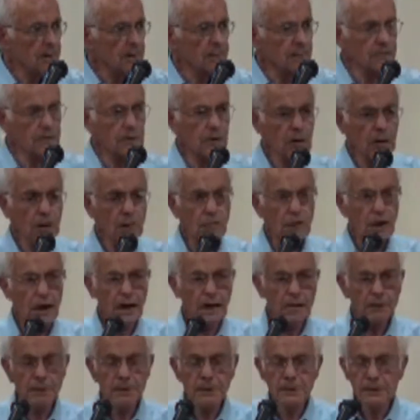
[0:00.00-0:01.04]
So
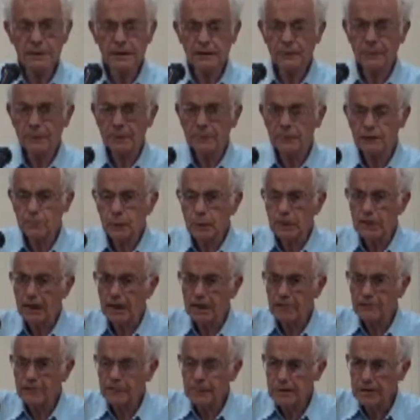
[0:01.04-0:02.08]
I believe that we
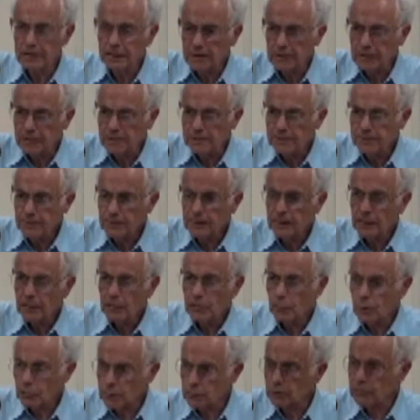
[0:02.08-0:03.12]
have here
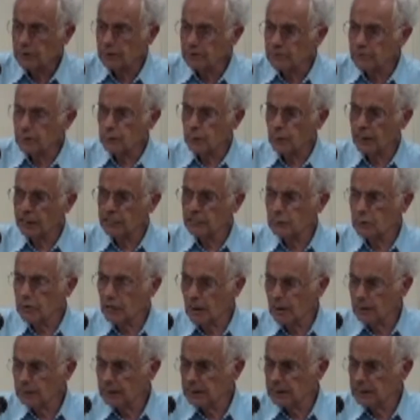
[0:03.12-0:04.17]
what is quite
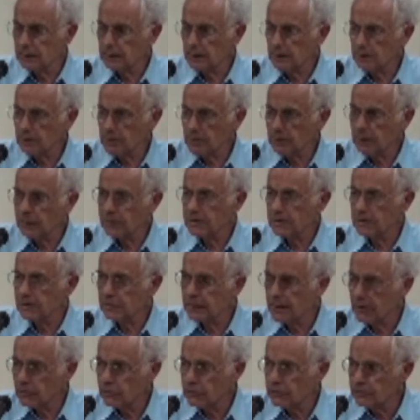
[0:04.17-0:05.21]
common in the biblical
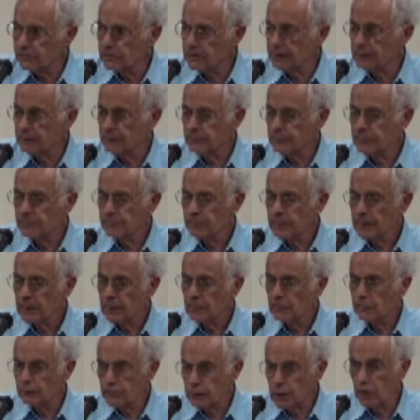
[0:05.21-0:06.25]
narrative,
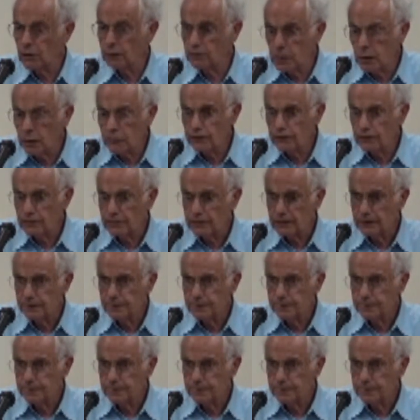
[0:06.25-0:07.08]
slow motion.